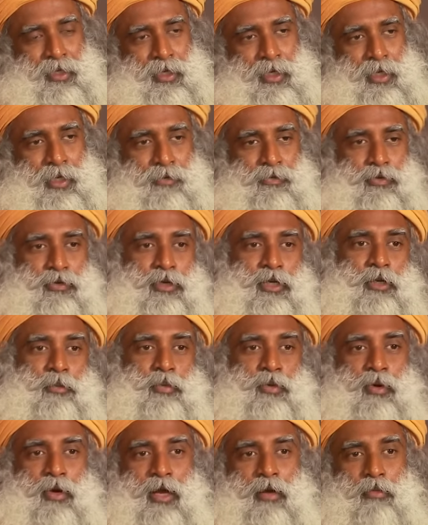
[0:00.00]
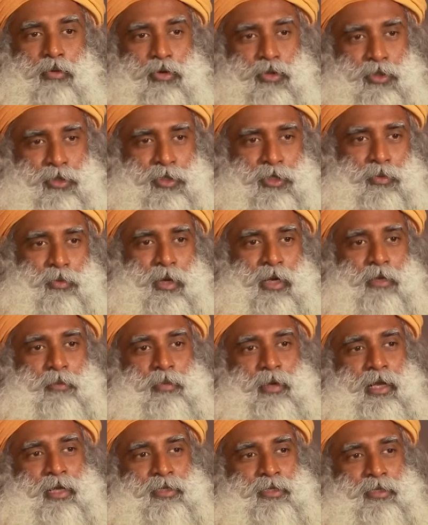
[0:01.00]
If you keep your emotions very
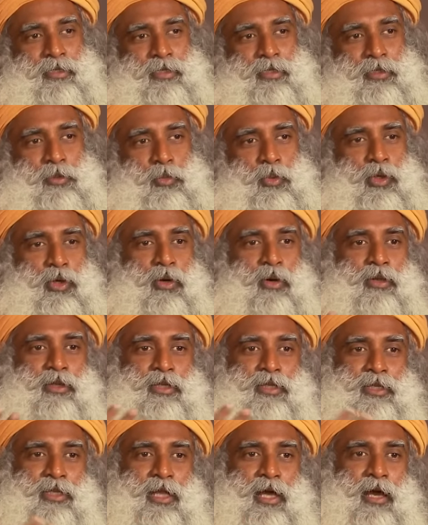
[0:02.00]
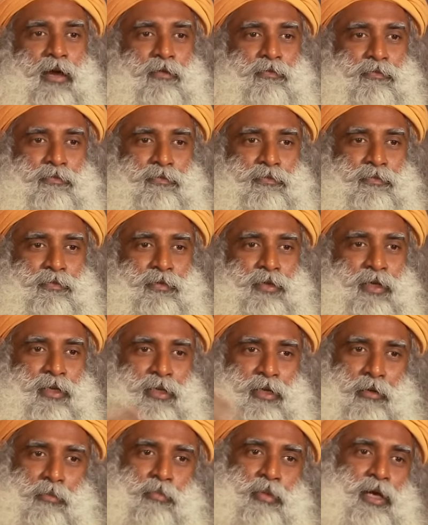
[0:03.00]
pleasant, we call this love
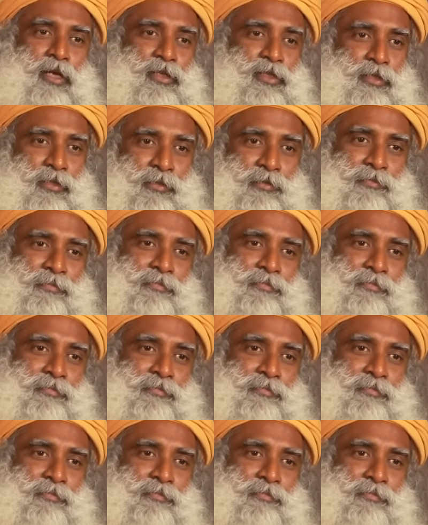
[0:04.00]
and compassion.